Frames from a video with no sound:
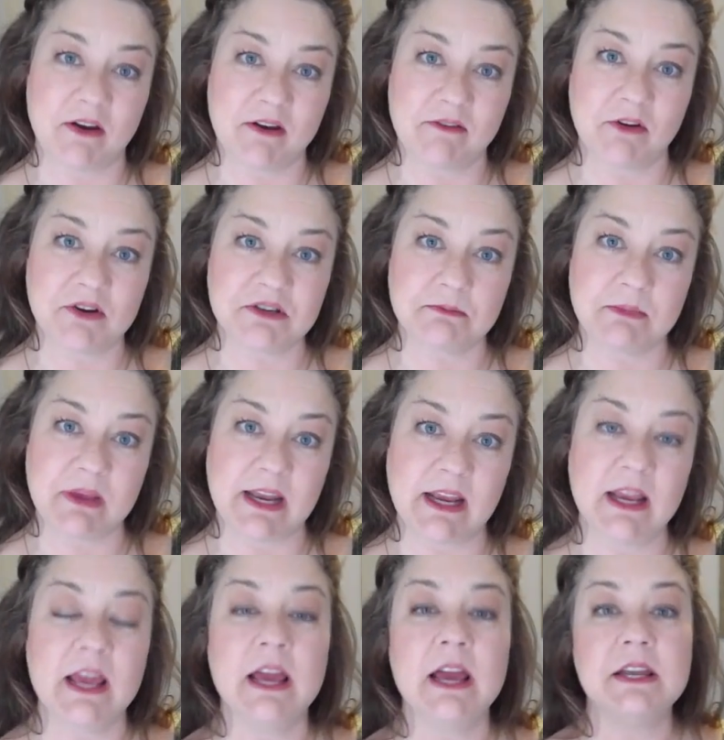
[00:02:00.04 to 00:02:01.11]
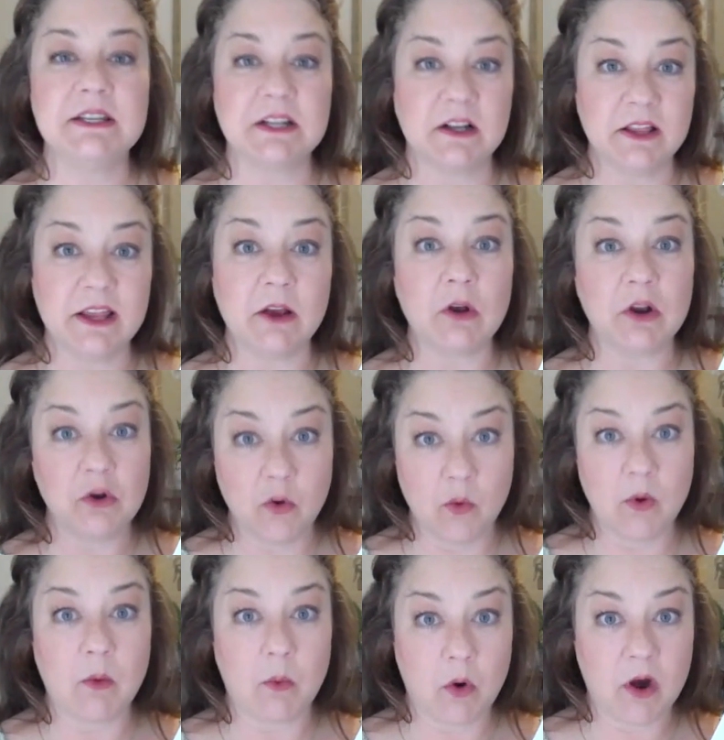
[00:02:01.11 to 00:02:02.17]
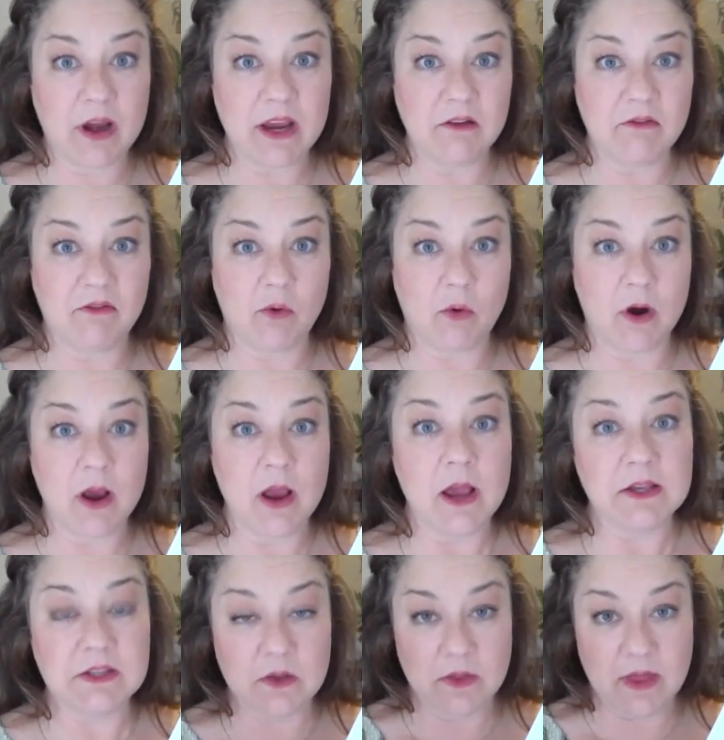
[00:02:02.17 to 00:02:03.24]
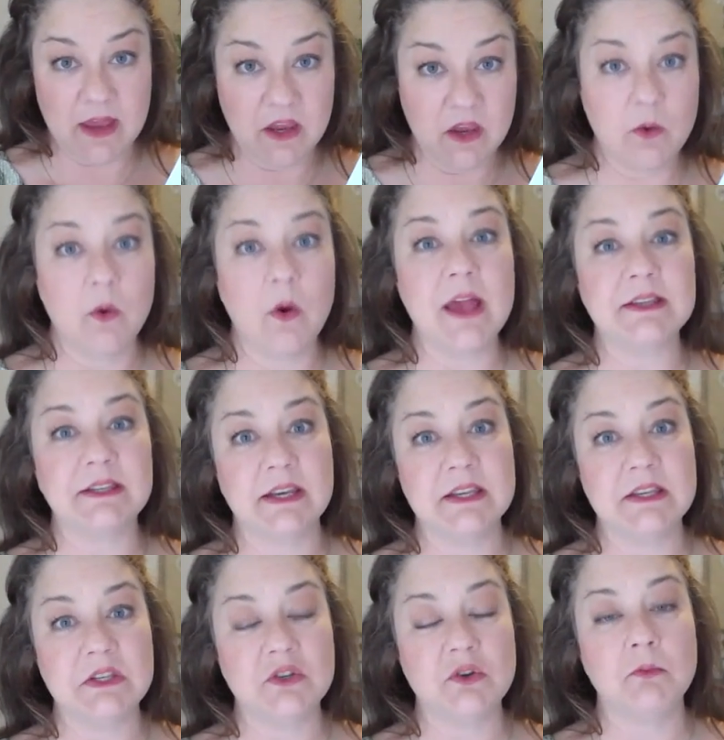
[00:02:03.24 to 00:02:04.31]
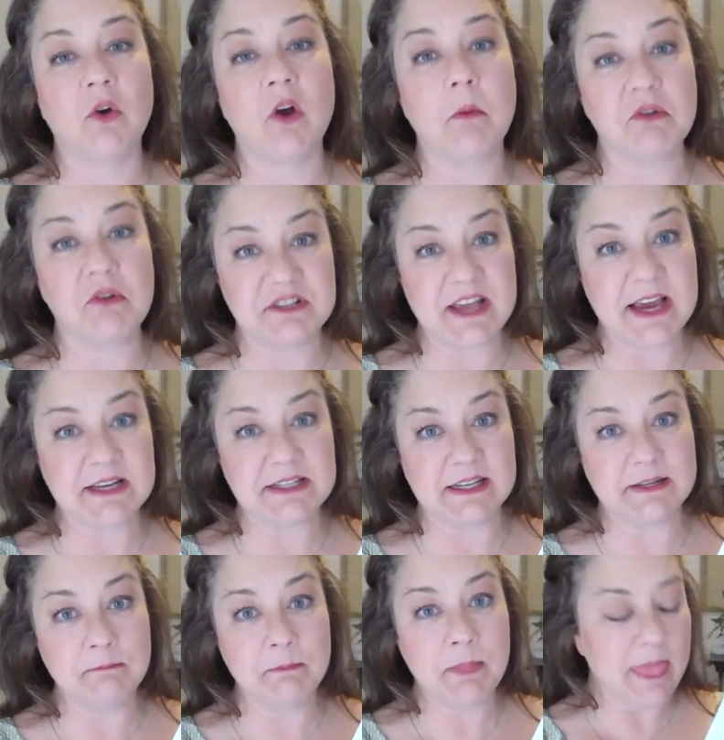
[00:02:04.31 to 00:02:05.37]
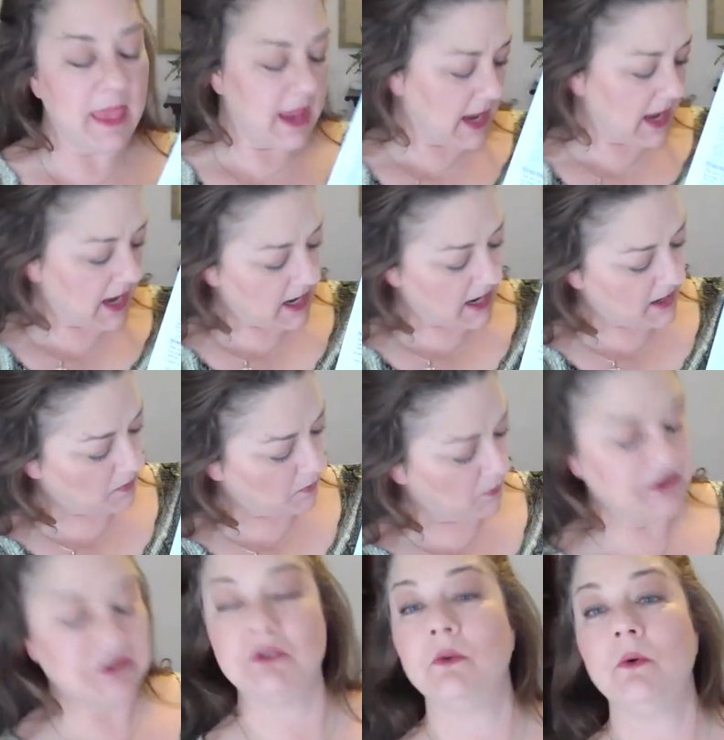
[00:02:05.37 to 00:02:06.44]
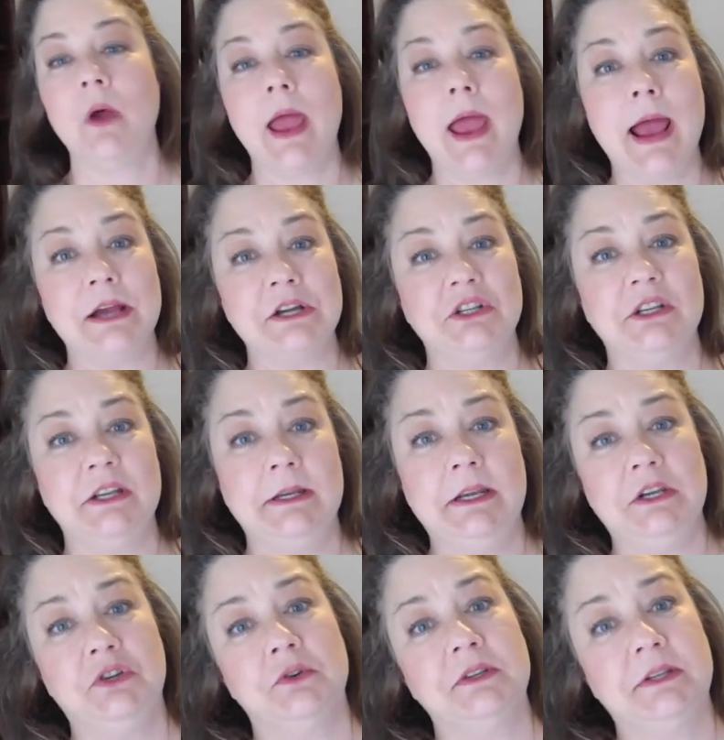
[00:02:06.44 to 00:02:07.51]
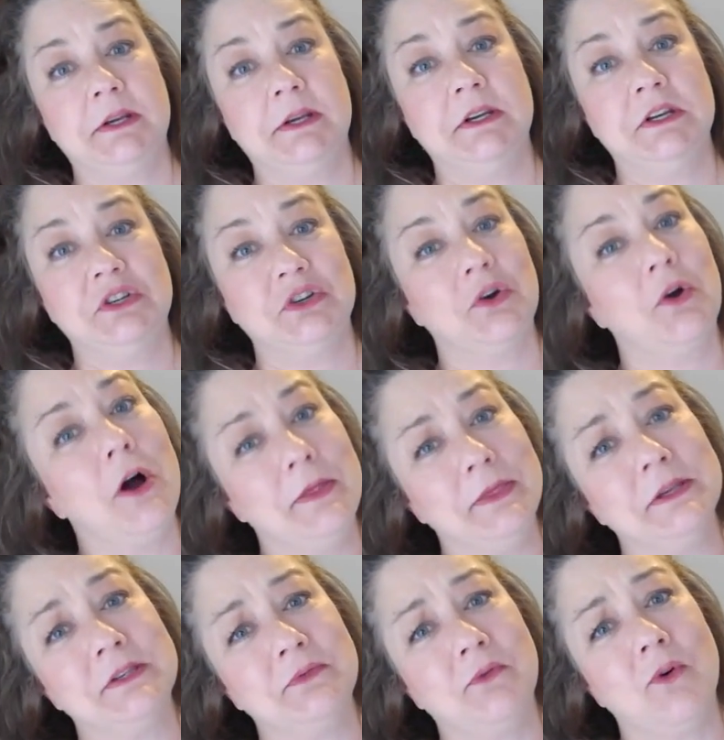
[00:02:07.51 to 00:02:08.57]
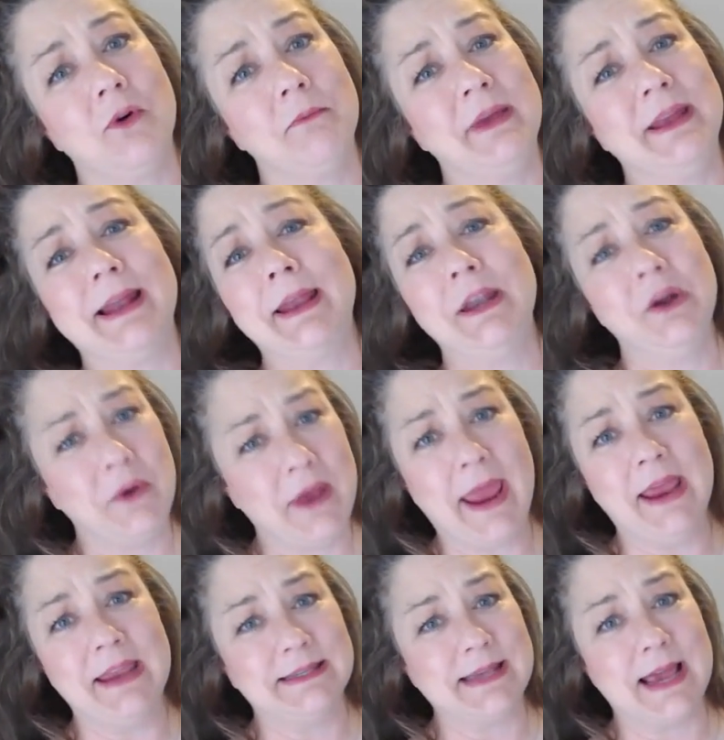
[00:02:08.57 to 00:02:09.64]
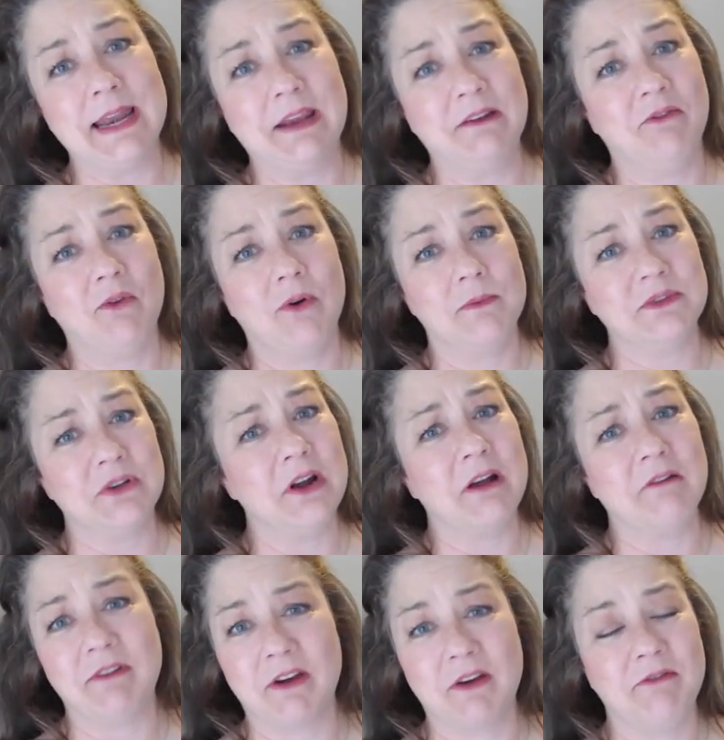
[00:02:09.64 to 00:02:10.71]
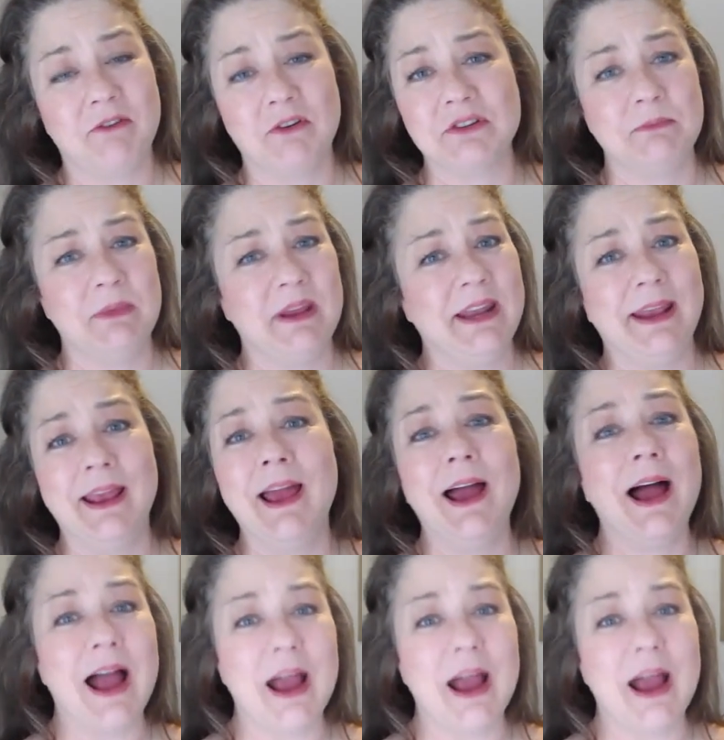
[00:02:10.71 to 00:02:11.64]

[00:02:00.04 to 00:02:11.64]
our very first meeting, declare on who we're working for so that you as a consumer are protected. And we do actually need your signature on this form. And I know you hate signing forms on our very first meeting.